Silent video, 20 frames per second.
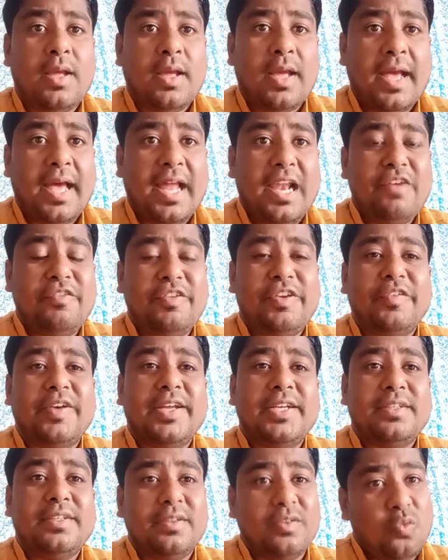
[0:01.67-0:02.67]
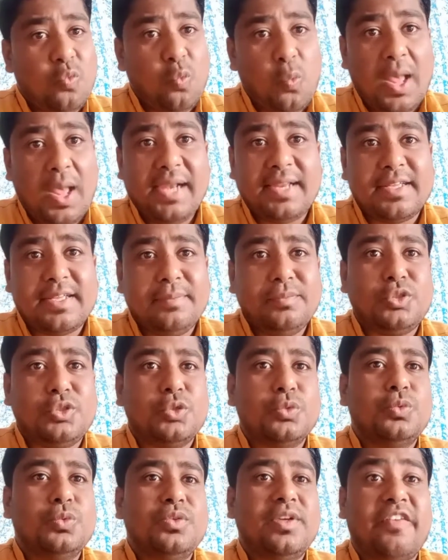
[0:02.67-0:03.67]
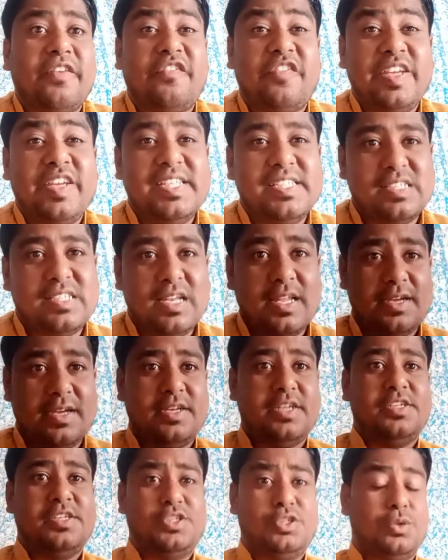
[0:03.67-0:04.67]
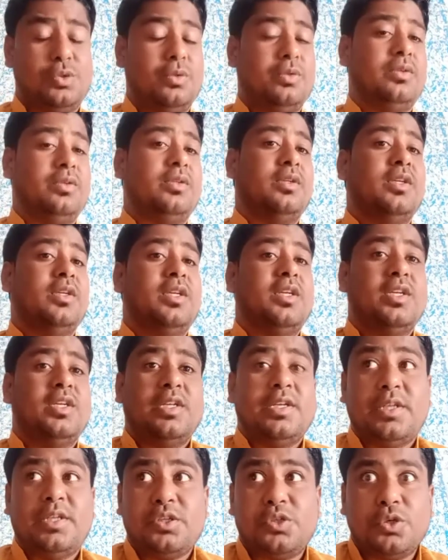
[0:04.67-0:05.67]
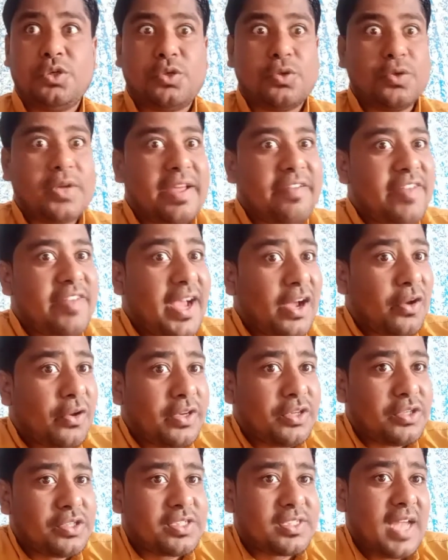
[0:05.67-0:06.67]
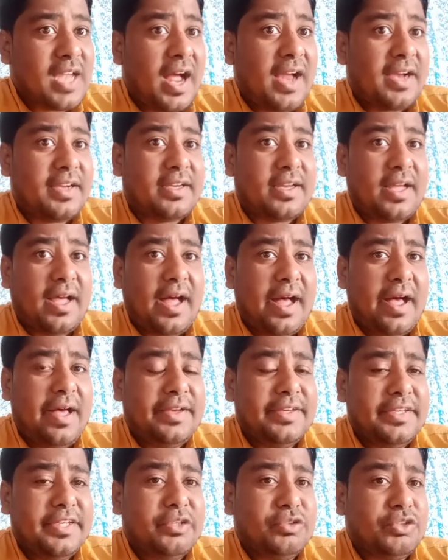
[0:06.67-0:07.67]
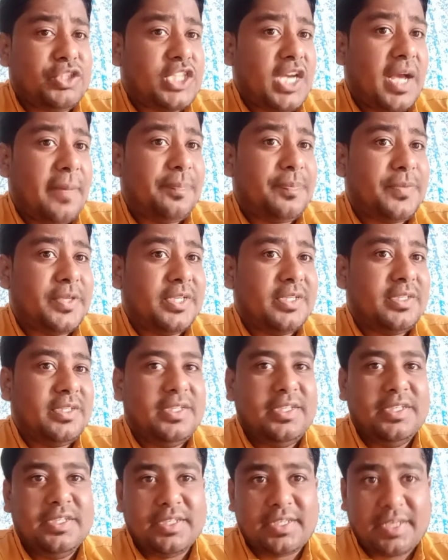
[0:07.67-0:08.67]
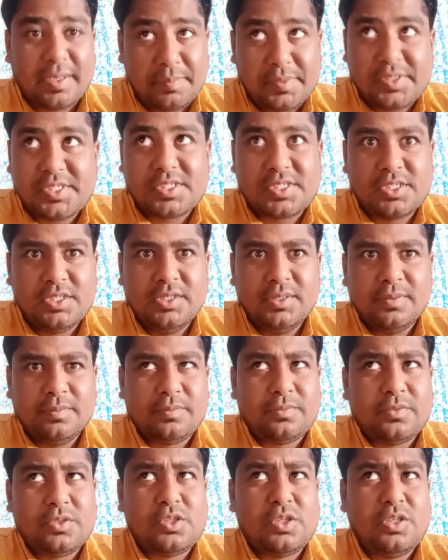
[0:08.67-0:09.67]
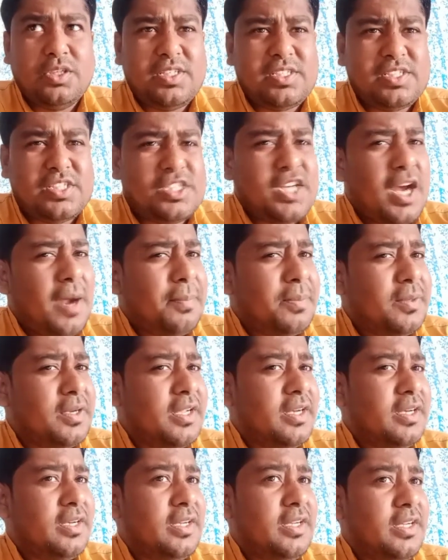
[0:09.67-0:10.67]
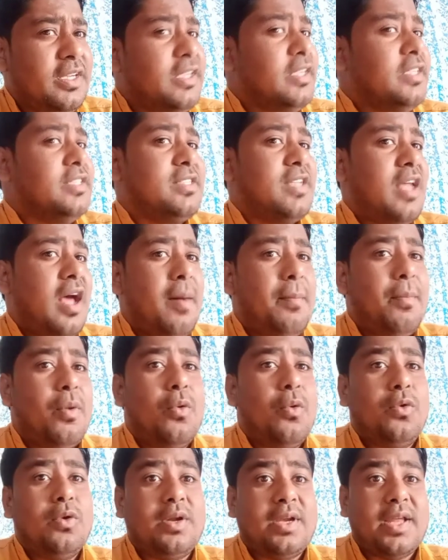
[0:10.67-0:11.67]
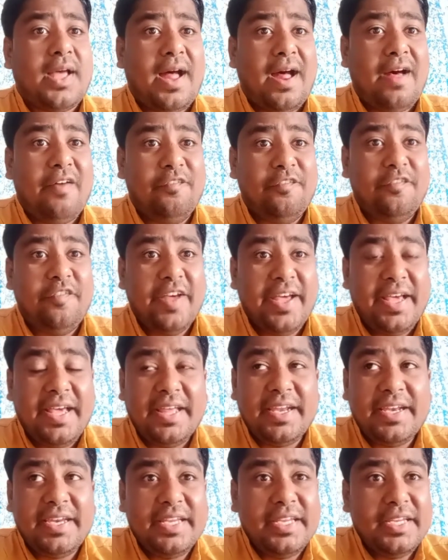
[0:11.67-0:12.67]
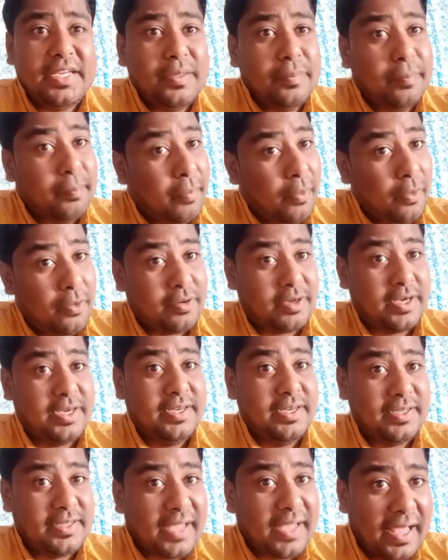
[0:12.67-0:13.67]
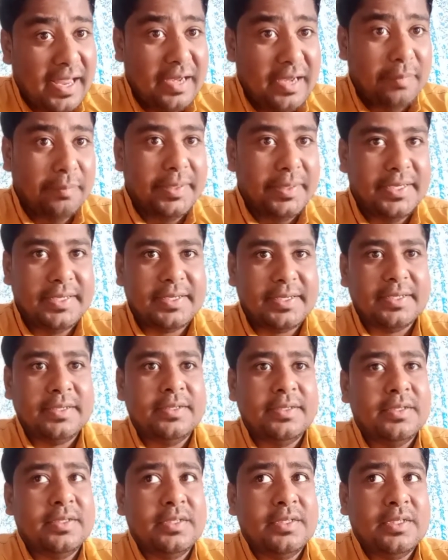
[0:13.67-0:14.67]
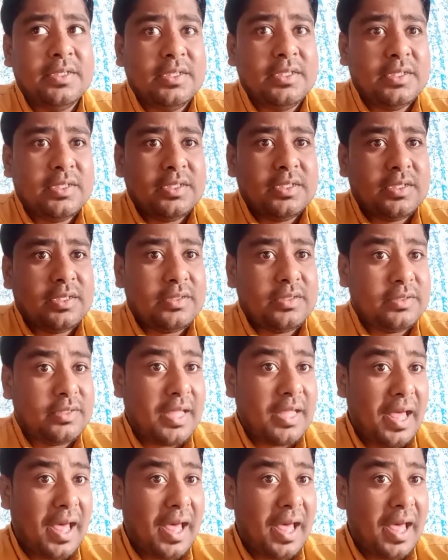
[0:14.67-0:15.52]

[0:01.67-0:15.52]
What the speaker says: Hello everyone, welcome to Nafi's Learner Zone. So today we are going to start a new chapter in chemistry. So this chapter is about a very important element. The